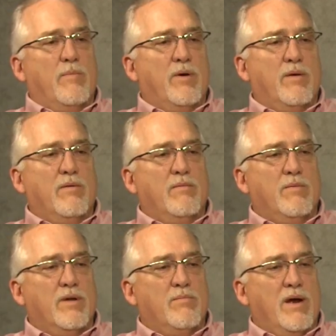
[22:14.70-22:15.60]

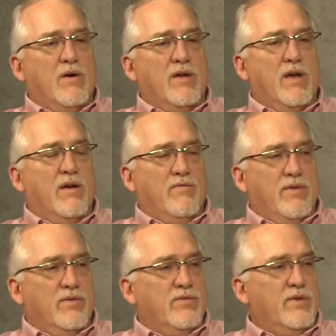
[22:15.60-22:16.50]
But
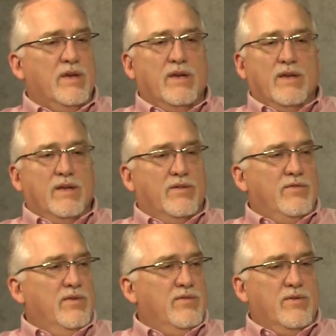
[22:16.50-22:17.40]
PowerCalf it's
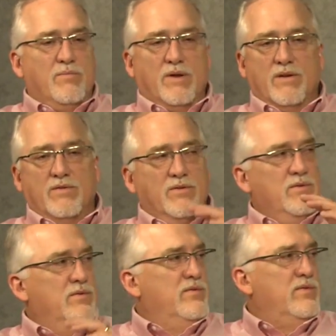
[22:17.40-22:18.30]
just a pick and
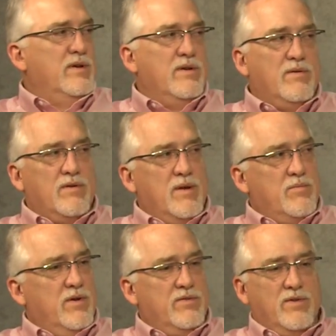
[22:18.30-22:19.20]
choose type
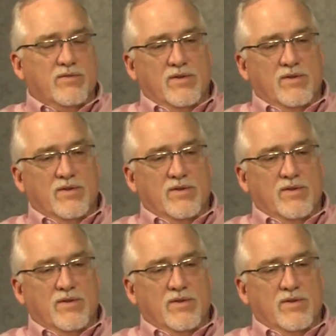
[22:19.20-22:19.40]
process.